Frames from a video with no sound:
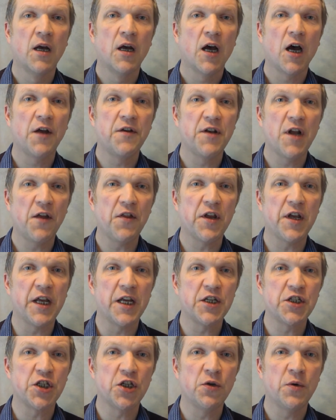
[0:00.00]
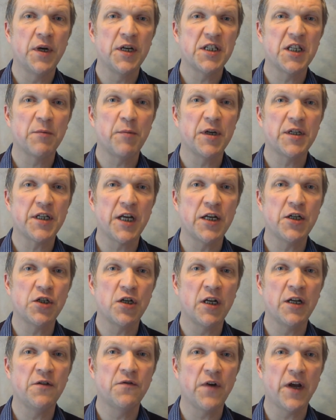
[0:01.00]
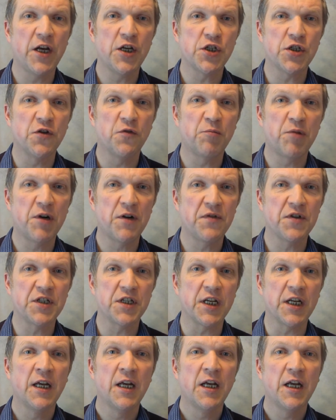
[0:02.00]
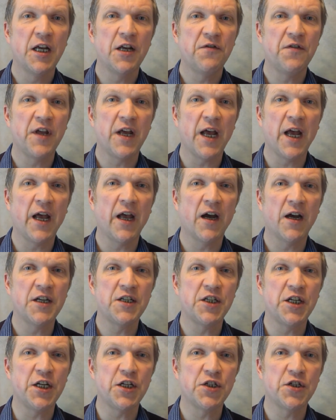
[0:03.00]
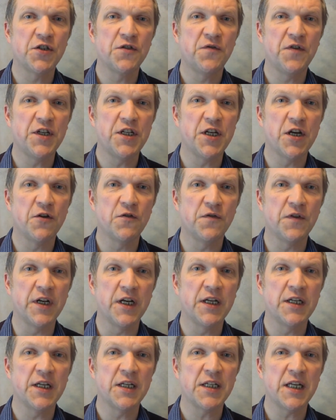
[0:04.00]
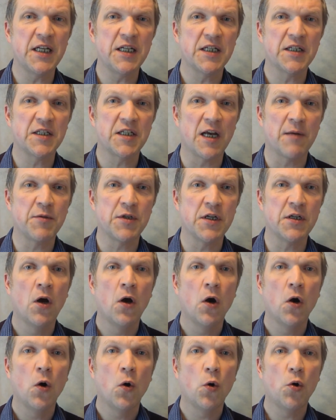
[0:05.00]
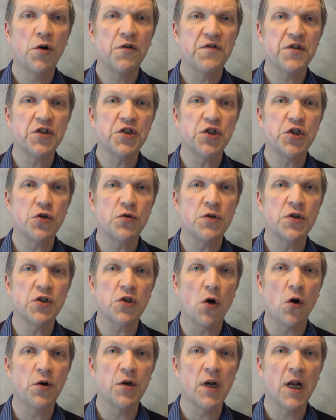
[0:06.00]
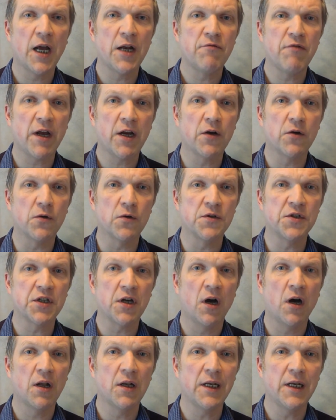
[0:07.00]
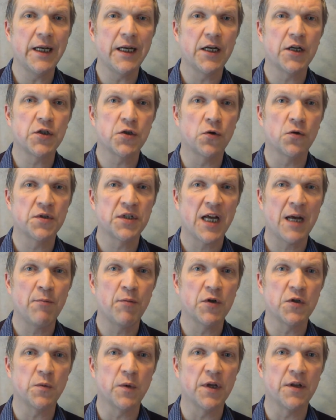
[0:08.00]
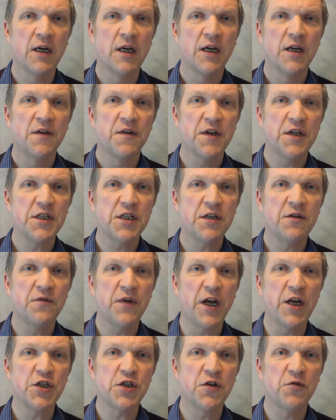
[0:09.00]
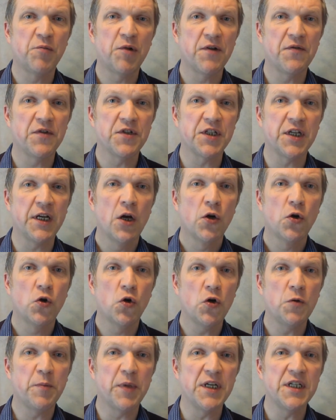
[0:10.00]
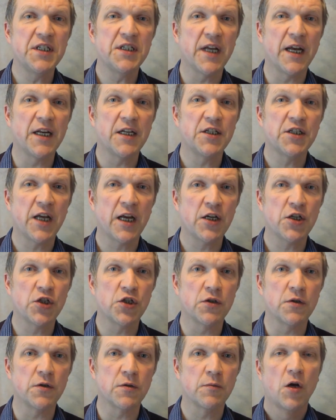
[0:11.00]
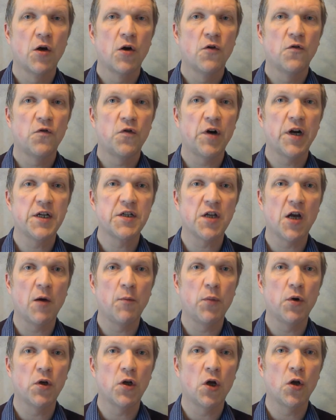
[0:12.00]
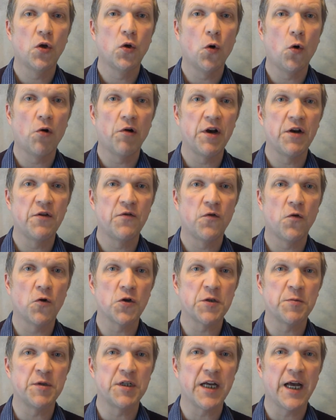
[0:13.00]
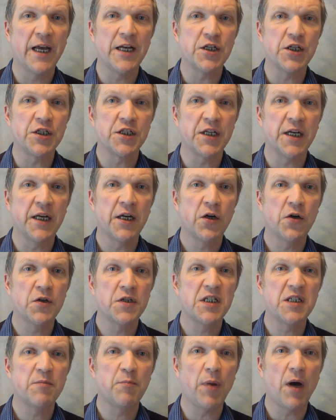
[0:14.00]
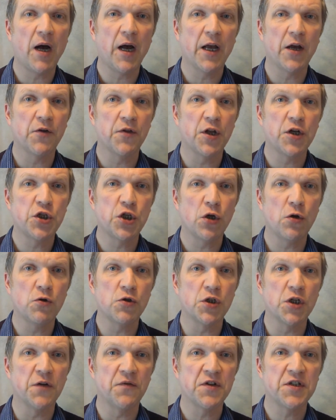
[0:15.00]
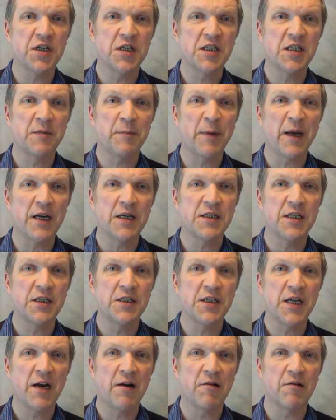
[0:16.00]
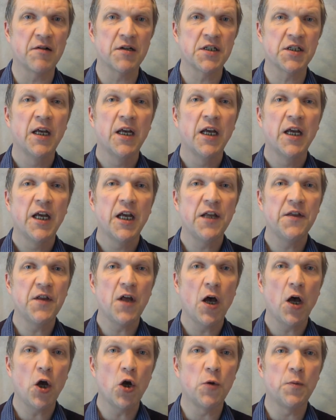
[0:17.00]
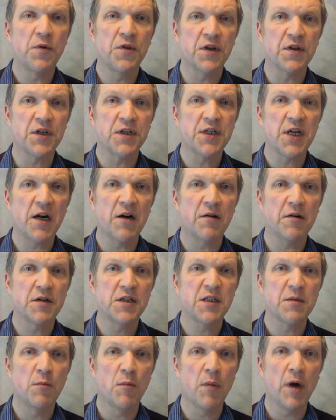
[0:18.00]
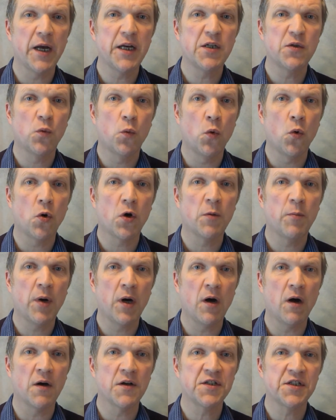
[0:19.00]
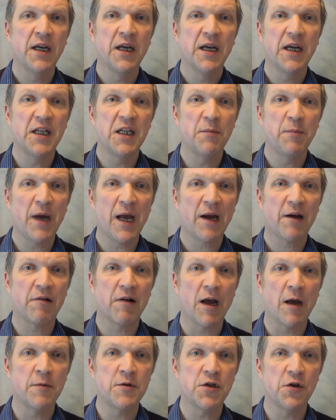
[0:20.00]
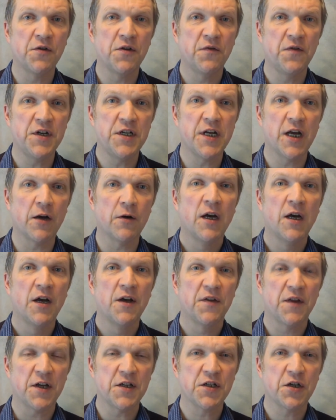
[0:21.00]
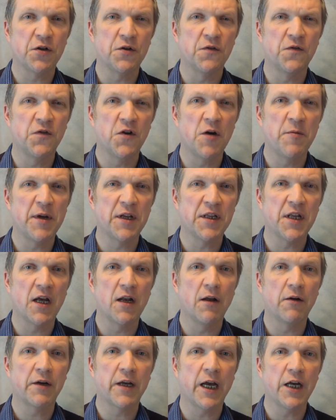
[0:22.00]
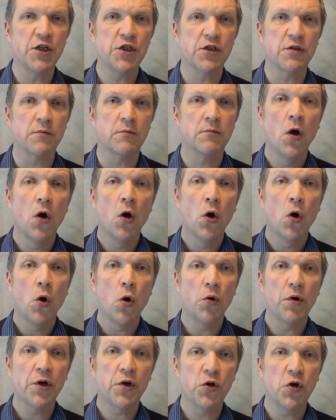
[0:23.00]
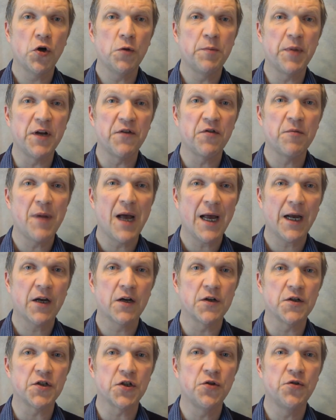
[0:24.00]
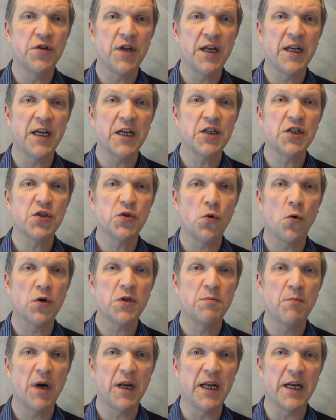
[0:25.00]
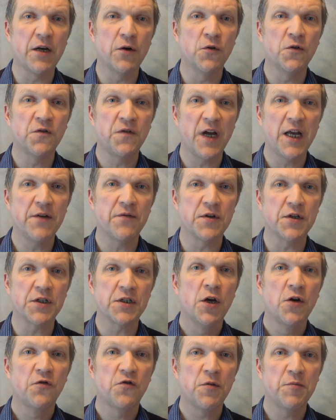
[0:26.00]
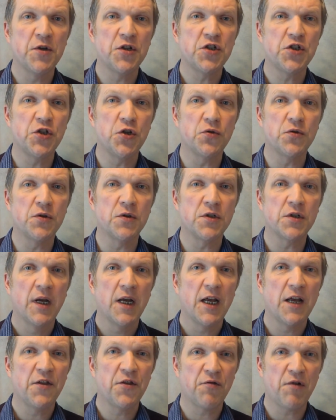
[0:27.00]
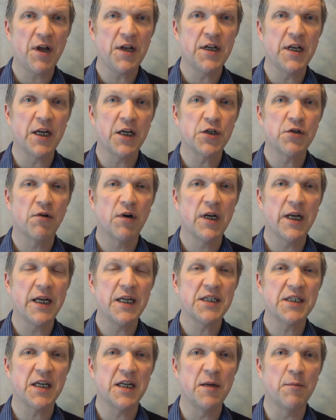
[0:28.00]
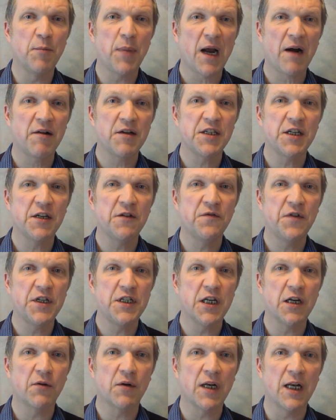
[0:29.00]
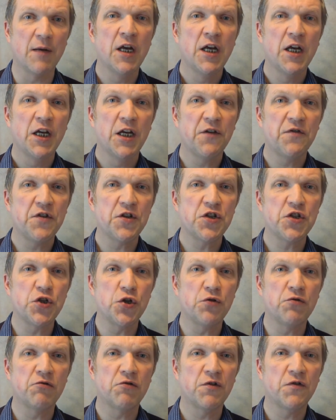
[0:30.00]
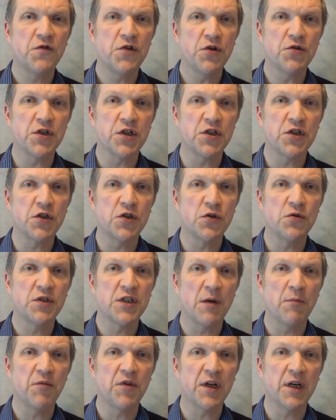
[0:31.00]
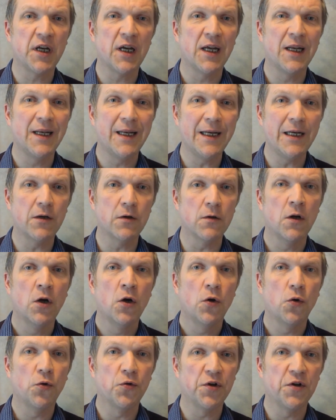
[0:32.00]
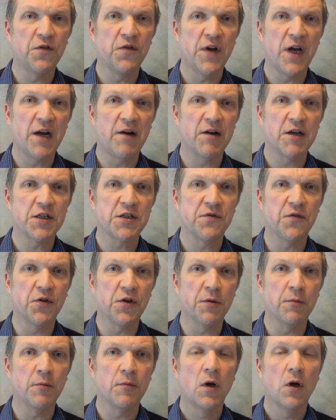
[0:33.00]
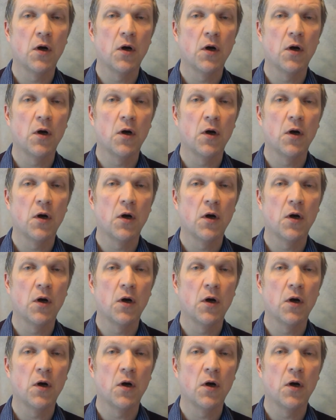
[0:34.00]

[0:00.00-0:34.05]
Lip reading: Another issue is the potential invasion of privacy if the AI teacher's video feed is intercepted or if the student's online records are leaked or tampered with. This invasion of privacy could be state-sanctioned. For example, a law enforcement agency could spy on the children of a suspected terrorist in the hope that the terrorist might walk past in the background of the video, thus confirming their location. Or it could be from hackers who then extort money or favours from the student, threatening to release an embarrassing video clip if the student refuses to do something illegal or nefarious for them.